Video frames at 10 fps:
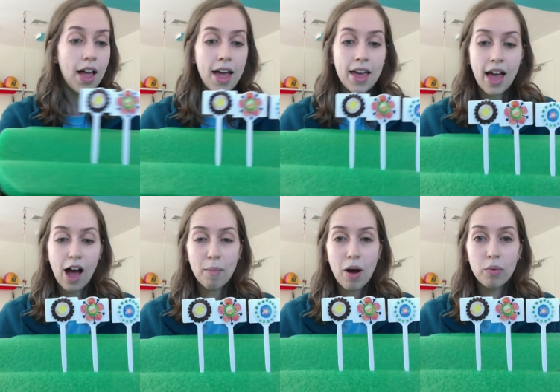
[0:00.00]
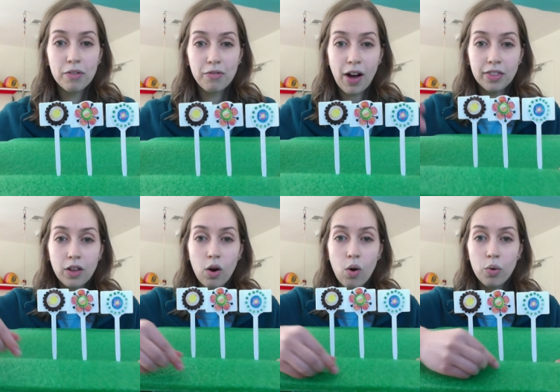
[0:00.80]
hey, how about we find
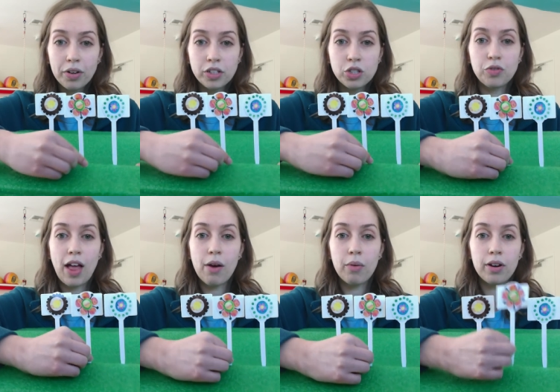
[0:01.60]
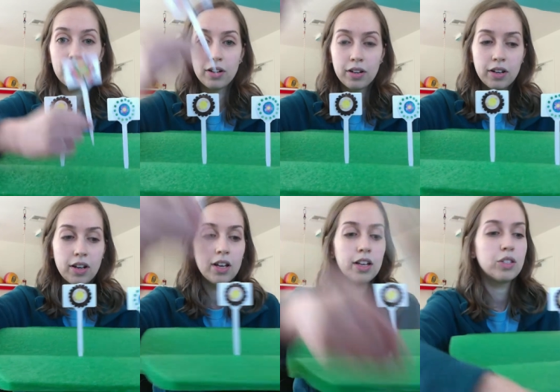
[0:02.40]
the orange flower?
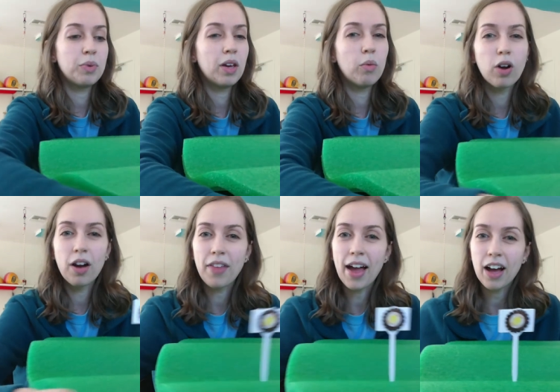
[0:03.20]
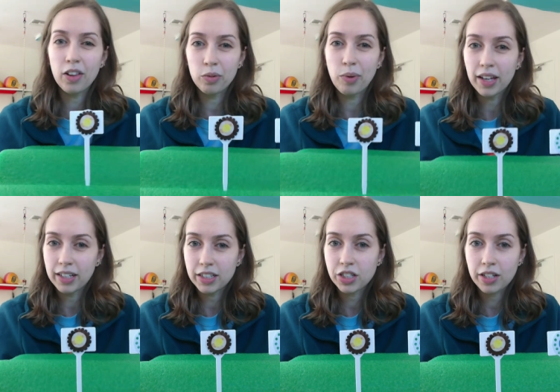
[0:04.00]
So we can work on that color
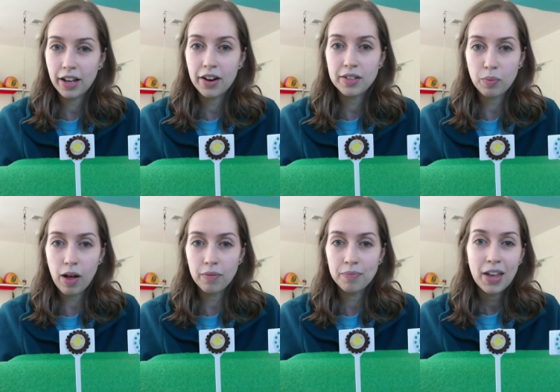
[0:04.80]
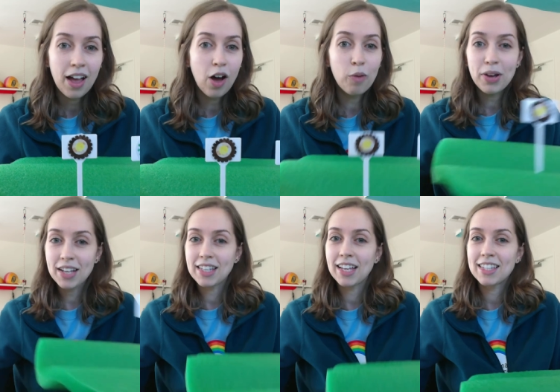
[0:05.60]
recognition there as well. Hope you
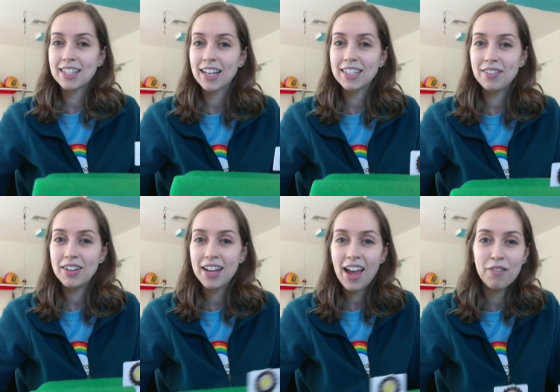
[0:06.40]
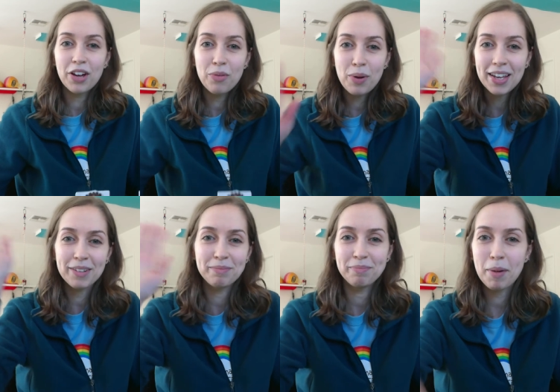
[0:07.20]
guys like this activity. Have a good week.
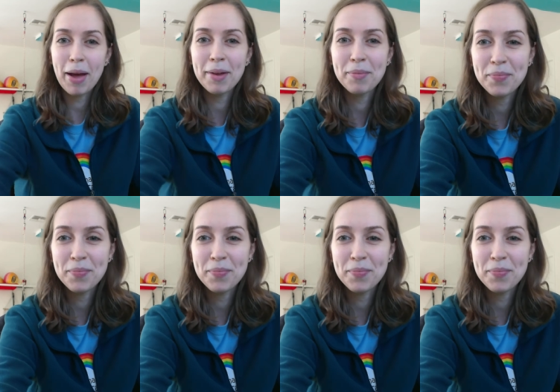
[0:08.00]
Bye-bye.